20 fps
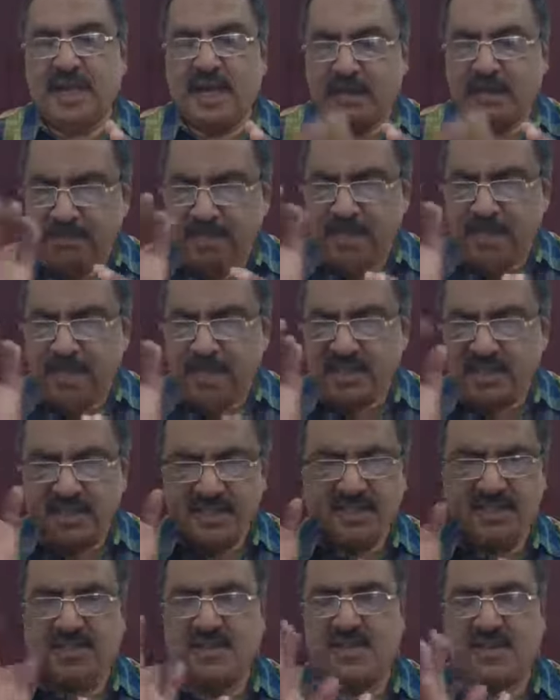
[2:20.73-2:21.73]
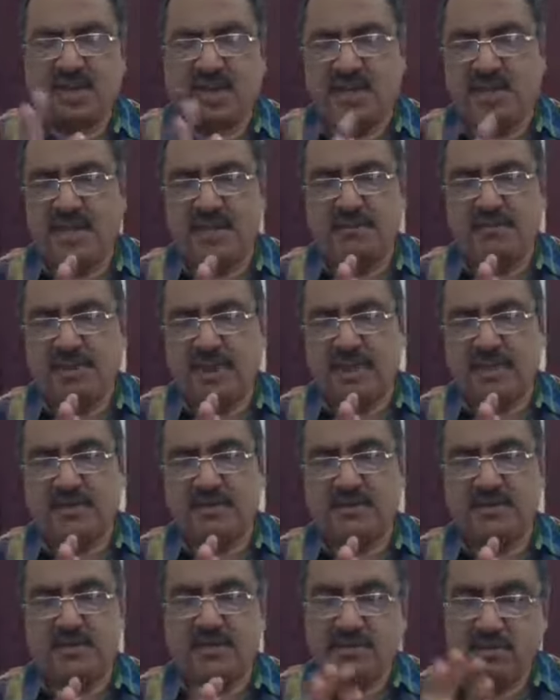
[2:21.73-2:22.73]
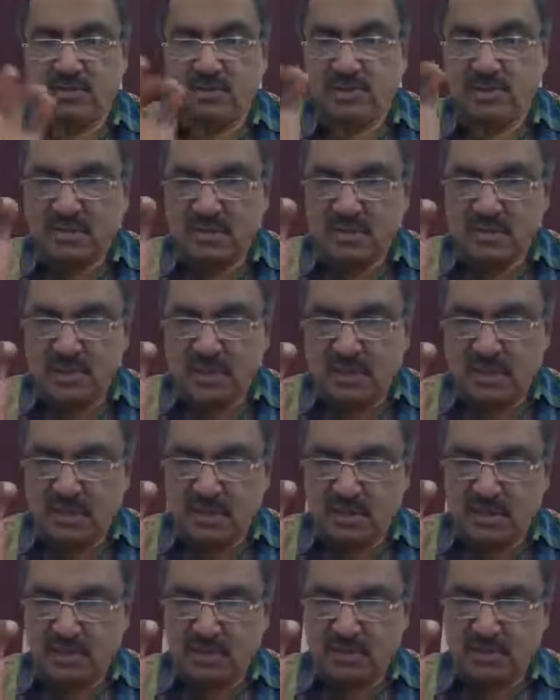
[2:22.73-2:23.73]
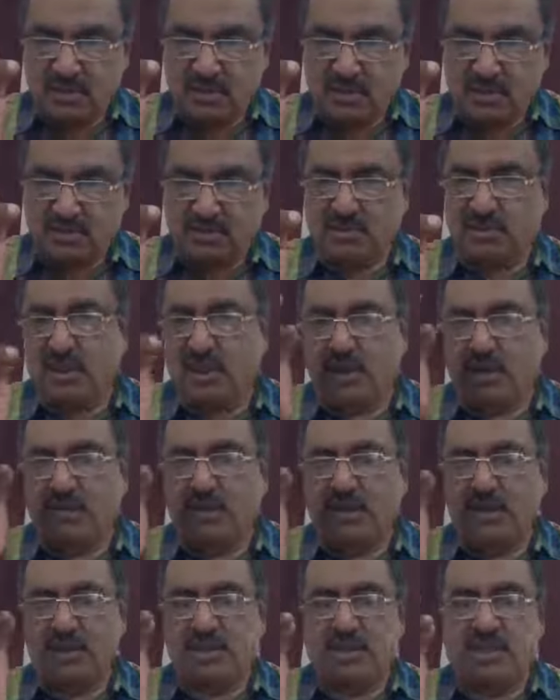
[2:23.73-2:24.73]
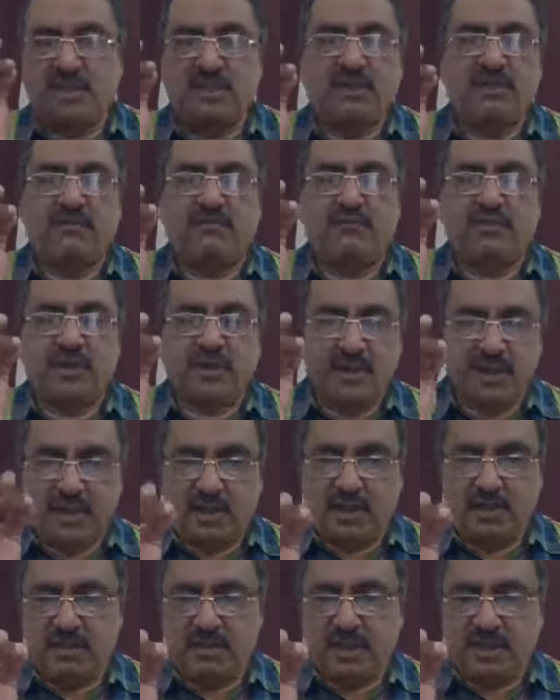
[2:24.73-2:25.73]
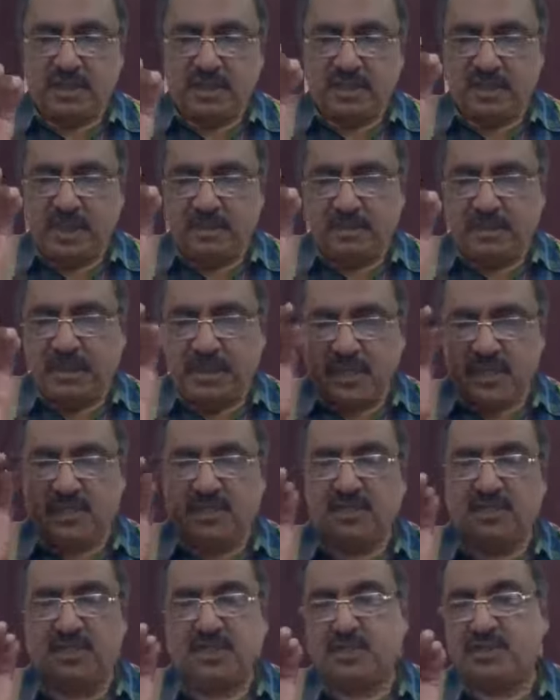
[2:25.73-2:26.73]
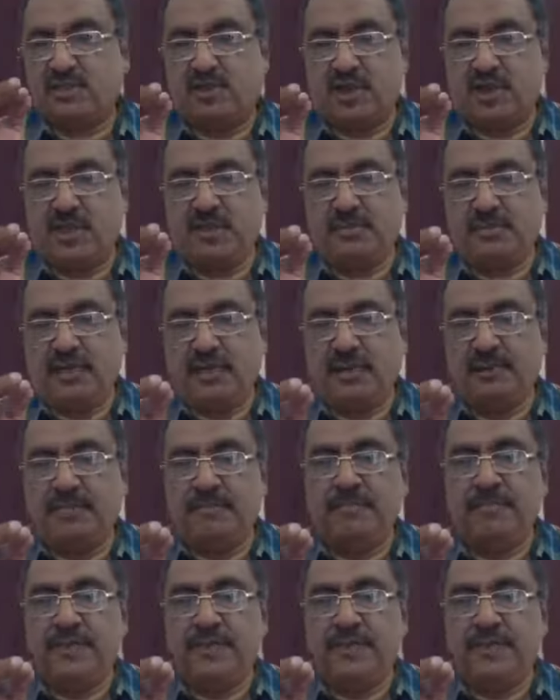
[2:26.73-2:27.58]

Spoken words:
Application is the starting point. So the documentation, application is the starting point.